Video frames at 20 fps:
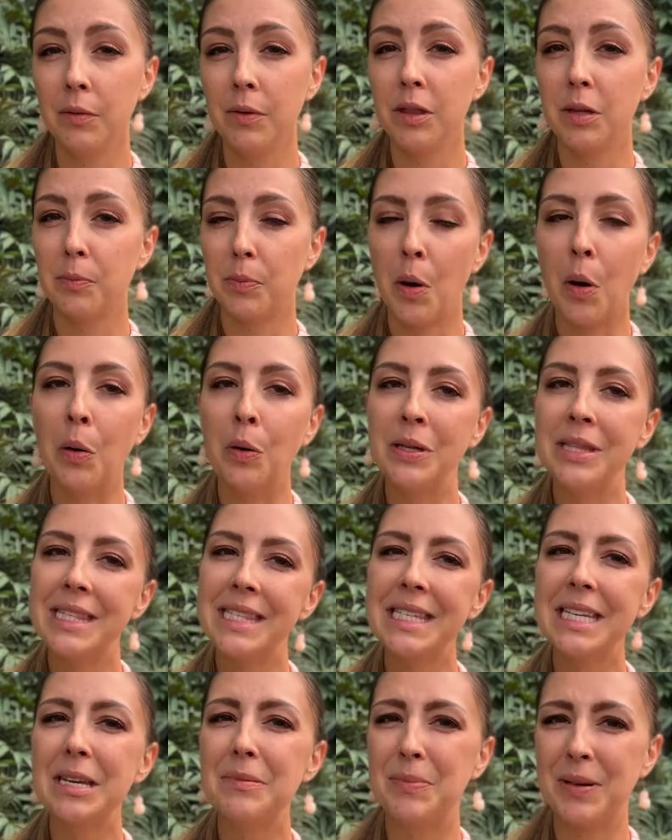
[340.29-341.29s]
with the
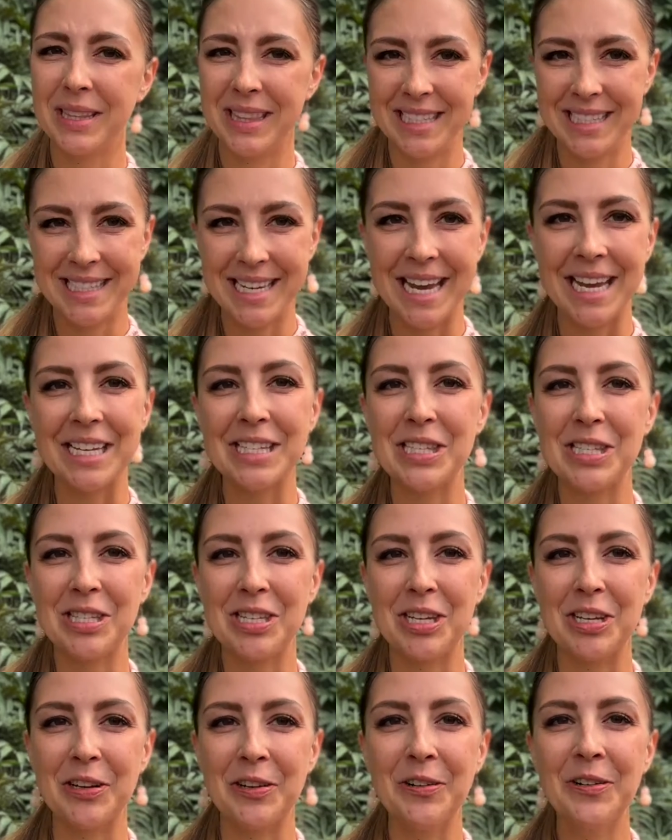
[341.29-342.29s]
potency but the taste
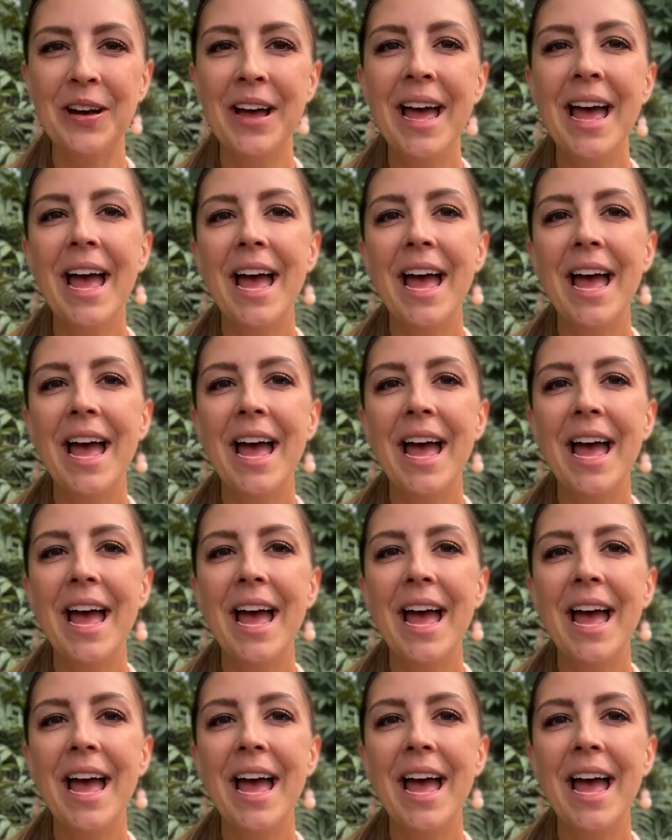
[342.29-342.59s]
too.